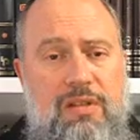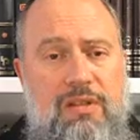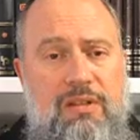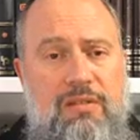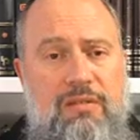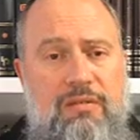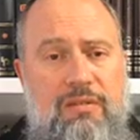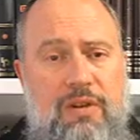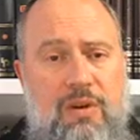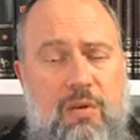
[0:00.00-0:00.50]

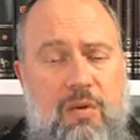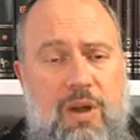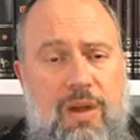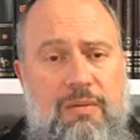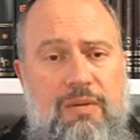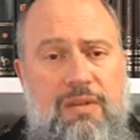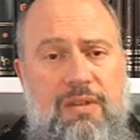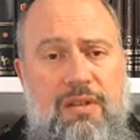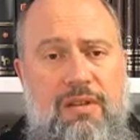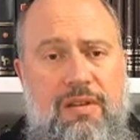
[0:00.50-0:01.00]
that the
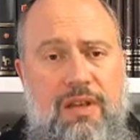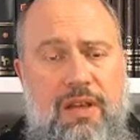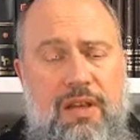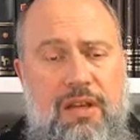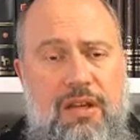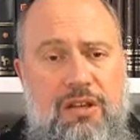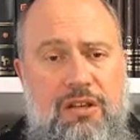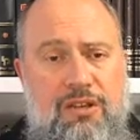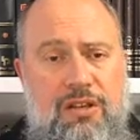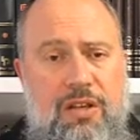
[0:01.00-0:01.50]
requirement to
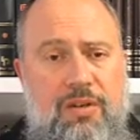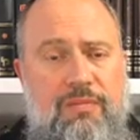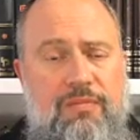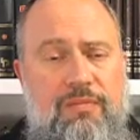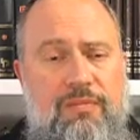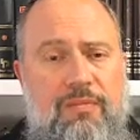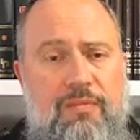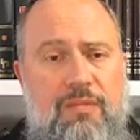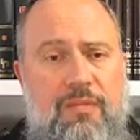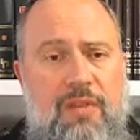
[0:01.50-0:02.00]
thank Hashem
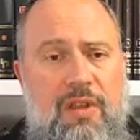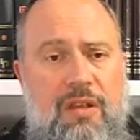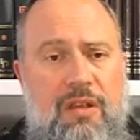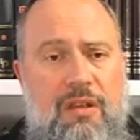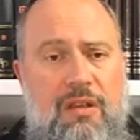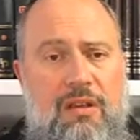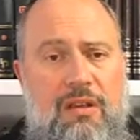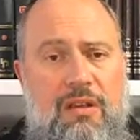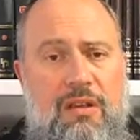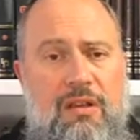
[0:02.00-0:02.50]

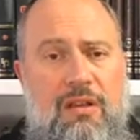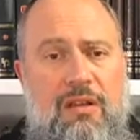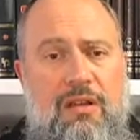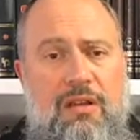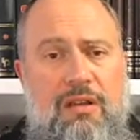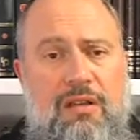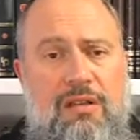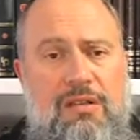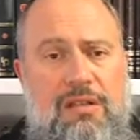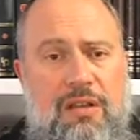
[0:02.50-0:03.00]

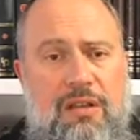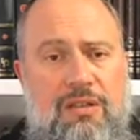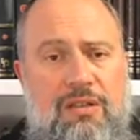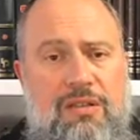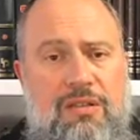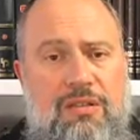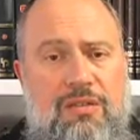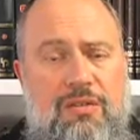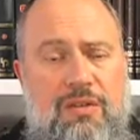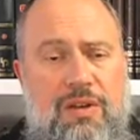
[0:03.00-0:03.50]
in such
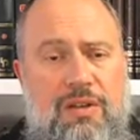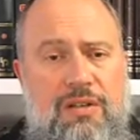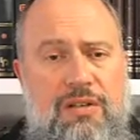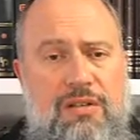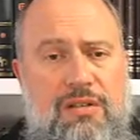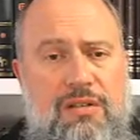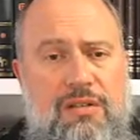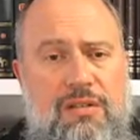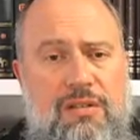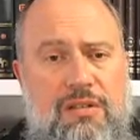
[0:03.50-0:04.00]

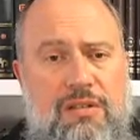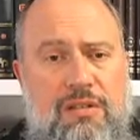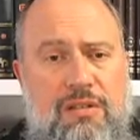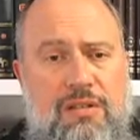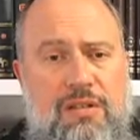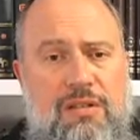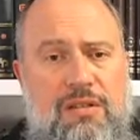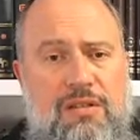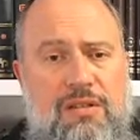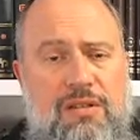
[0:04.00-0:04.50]
situations
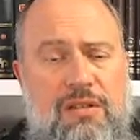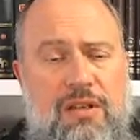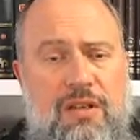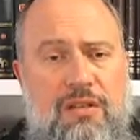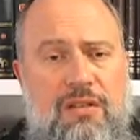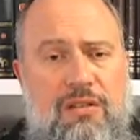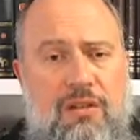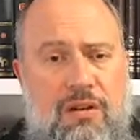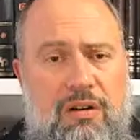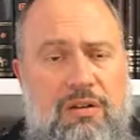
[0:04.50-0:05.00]
is
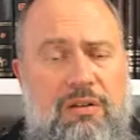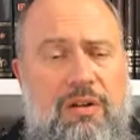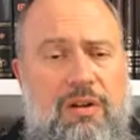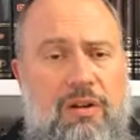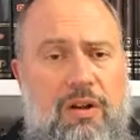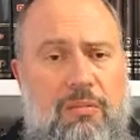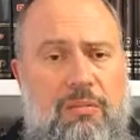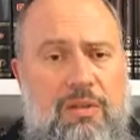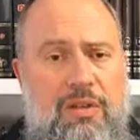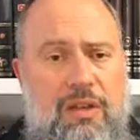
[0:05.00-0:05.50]
a Torah
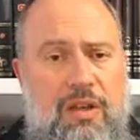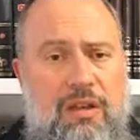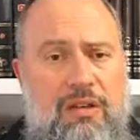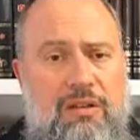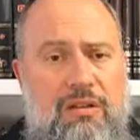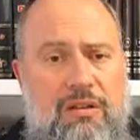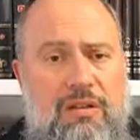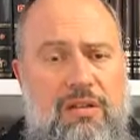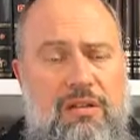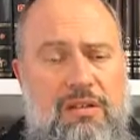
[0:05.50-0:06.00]

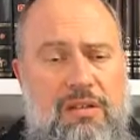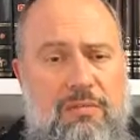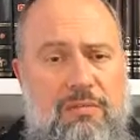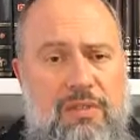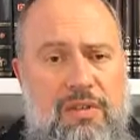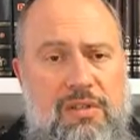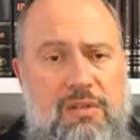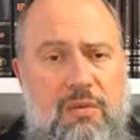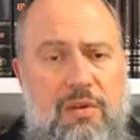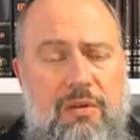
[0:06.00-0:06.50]
obligation. It is a
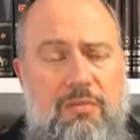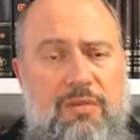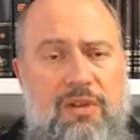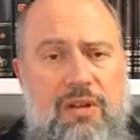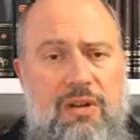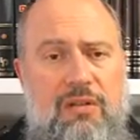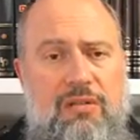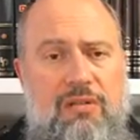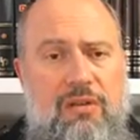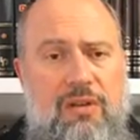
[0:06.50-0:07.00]
miswah
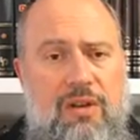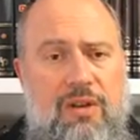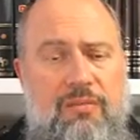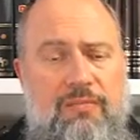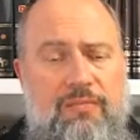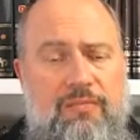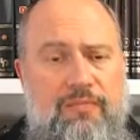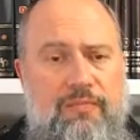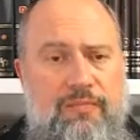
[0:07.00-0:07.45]
min ha-Torah.